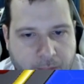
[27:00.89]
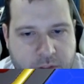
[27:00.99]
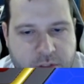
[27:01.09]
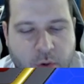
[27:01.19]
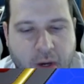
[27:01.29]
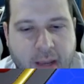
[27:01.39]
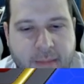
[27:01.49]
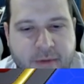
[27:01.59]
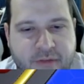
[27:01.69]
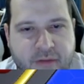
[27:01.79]
So I am
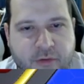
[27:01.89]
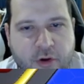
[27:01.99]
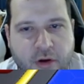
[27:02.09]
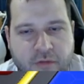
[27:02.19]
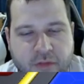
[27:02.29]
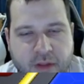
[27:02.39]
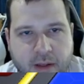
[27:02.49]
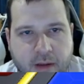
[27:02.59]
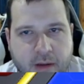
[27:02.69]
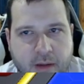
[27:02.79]
in favor of
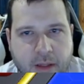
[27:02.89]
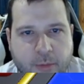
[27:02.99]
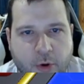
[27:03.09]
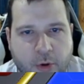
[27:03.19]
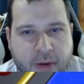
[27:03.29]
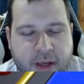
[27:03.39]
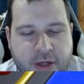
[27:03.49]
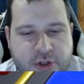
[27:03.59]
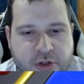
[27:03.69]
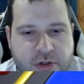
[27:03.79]
the Pokemon
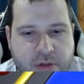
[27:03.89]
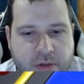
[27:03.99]
catcher